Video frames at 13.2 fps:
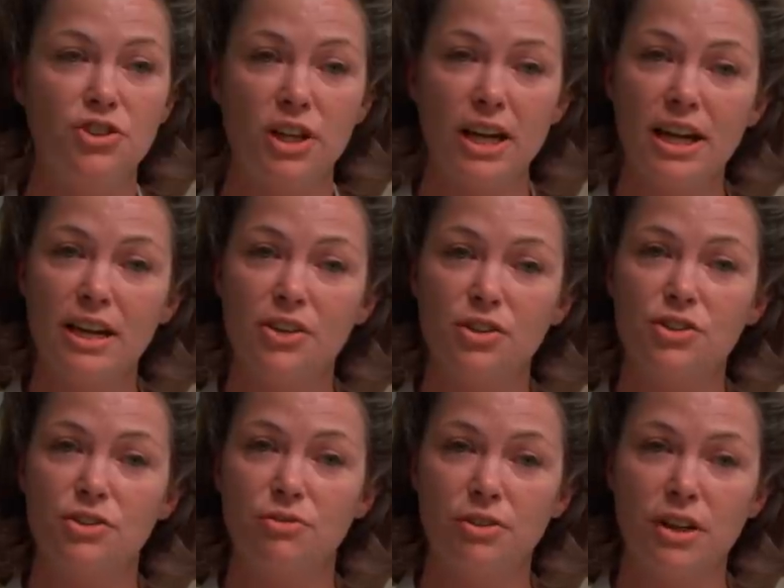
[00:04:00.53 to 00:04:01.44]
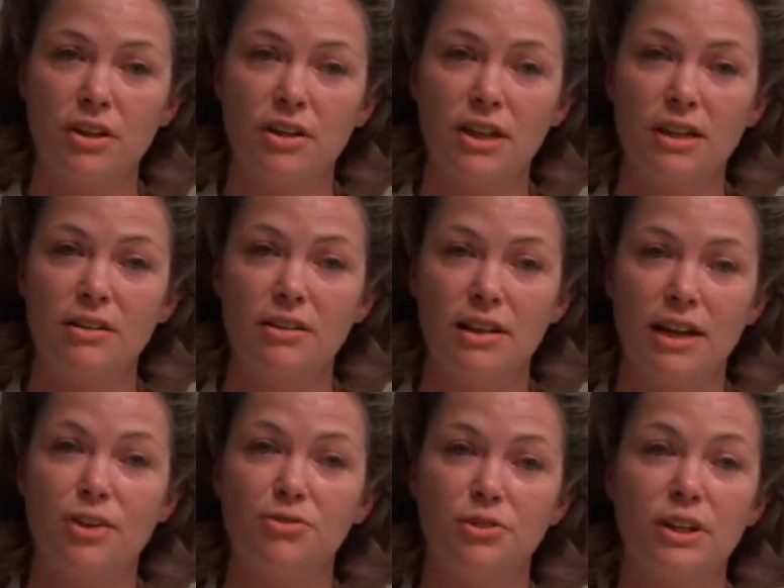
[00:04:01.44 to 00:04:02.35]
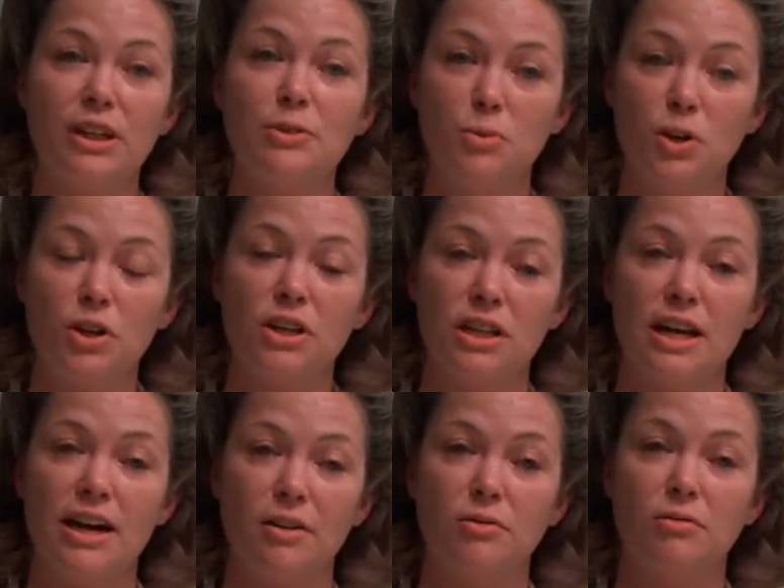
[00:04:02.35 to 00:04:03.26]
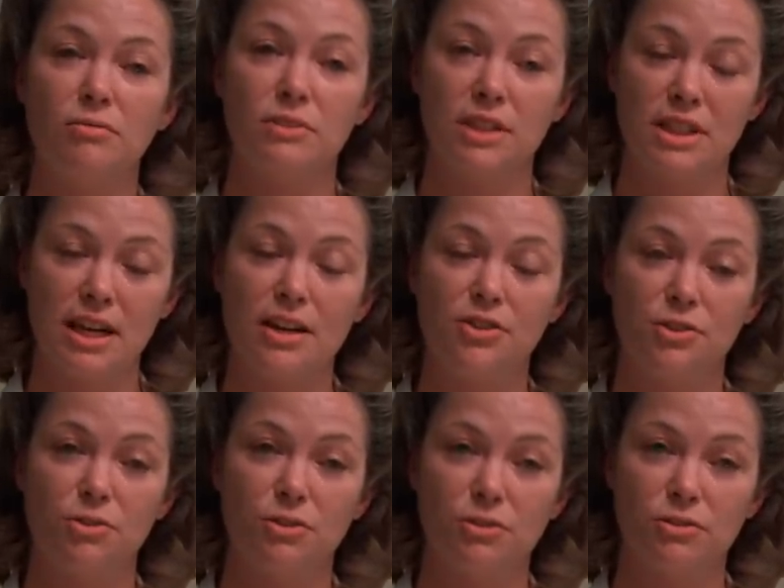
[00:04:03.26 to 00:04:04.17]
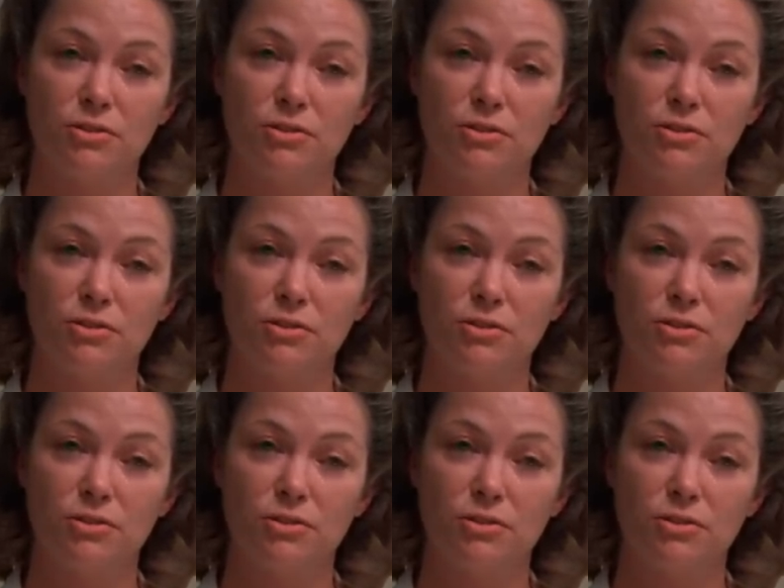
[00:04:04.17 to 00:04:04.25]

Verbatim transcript: change a very carefully worked out schedule.